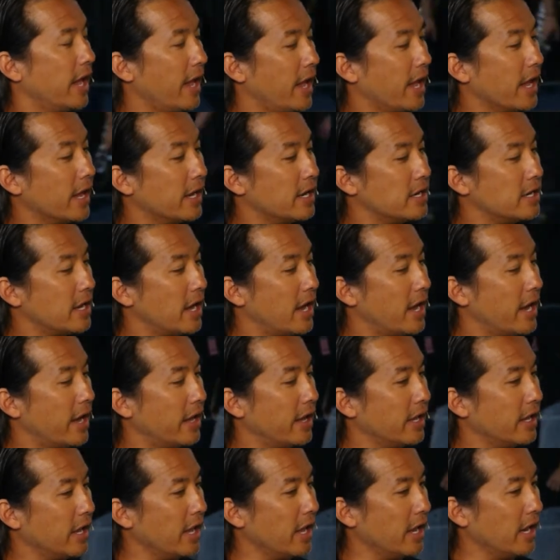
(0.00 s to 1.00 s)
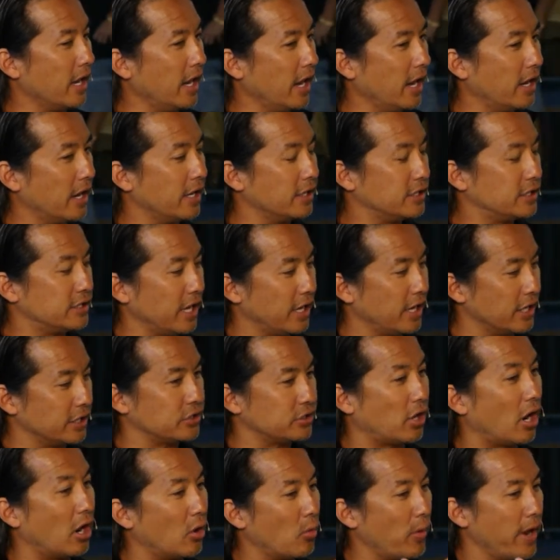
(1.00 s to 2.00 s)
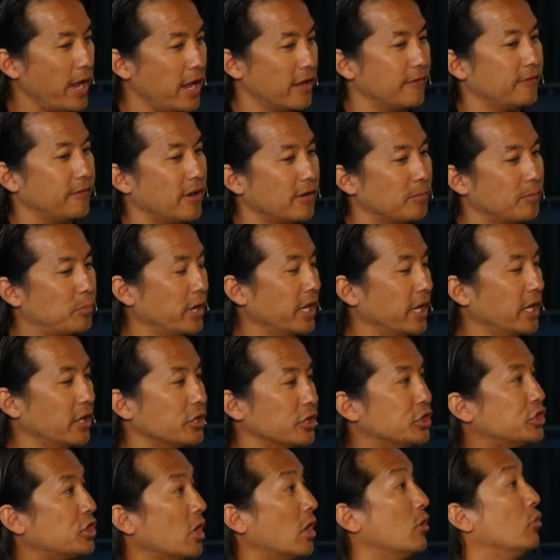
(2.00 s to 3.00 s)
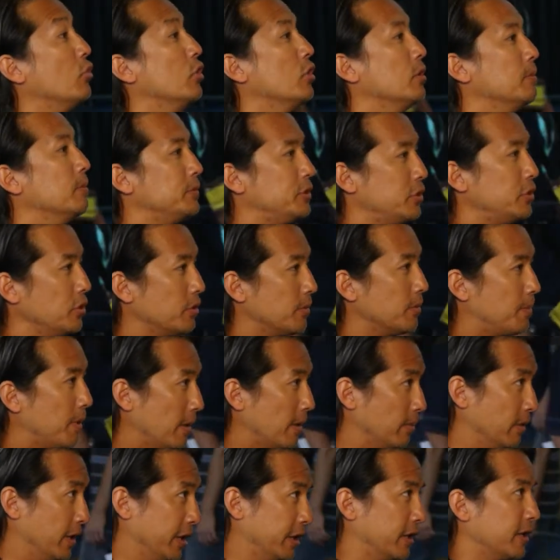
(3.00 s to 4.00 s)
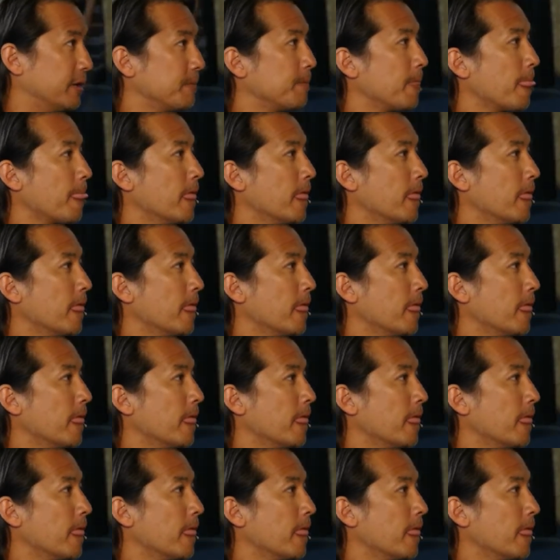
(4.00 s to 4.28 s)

And it's our way of bringing the showroom to the public.